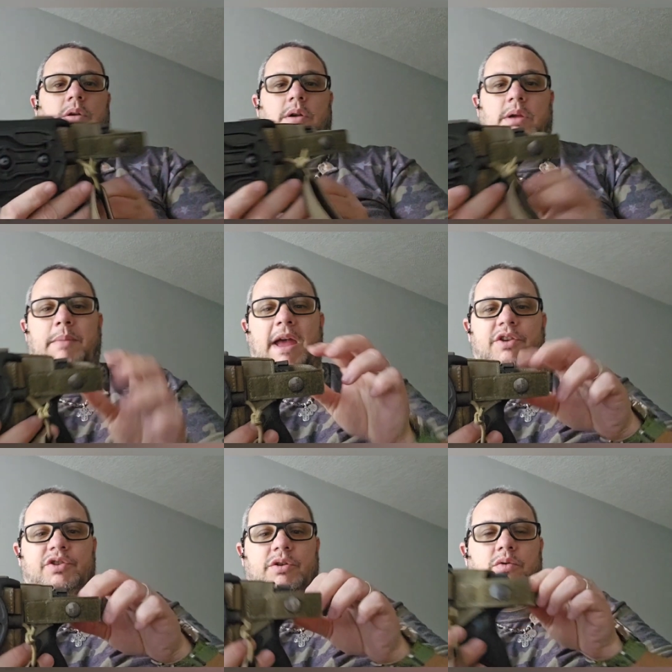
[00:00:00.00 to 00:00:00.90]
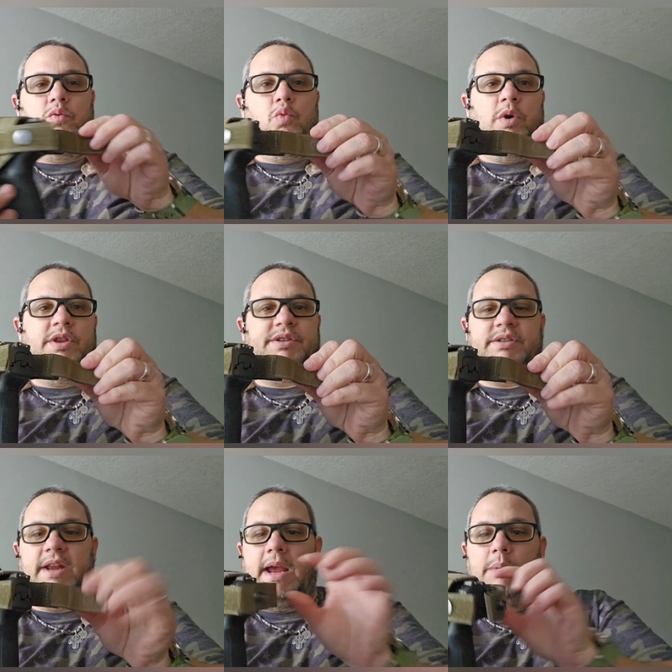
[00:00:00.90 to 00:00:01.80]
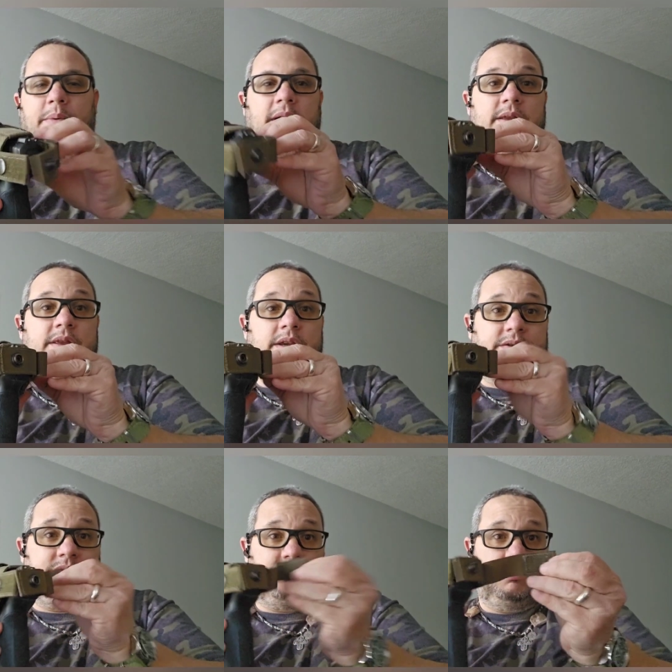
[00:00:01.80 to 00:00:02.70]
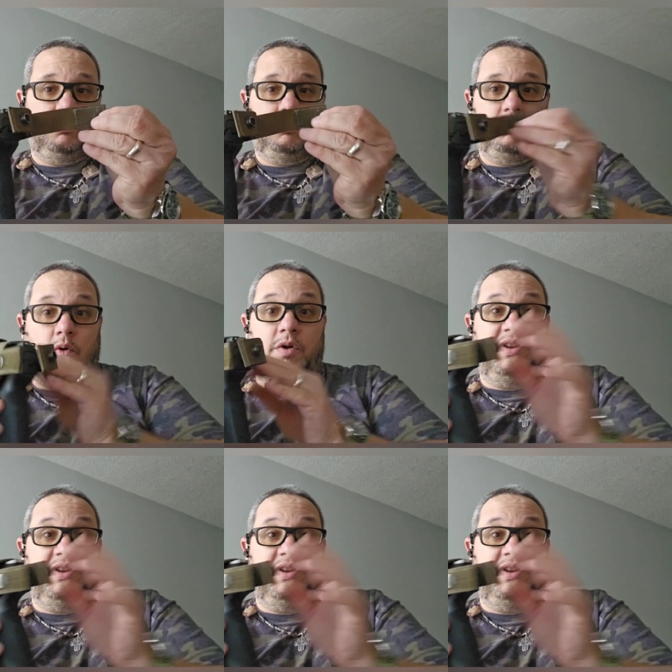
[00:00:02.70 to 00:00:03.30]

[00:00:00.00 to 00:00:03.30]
Imagine with the snap and this, or the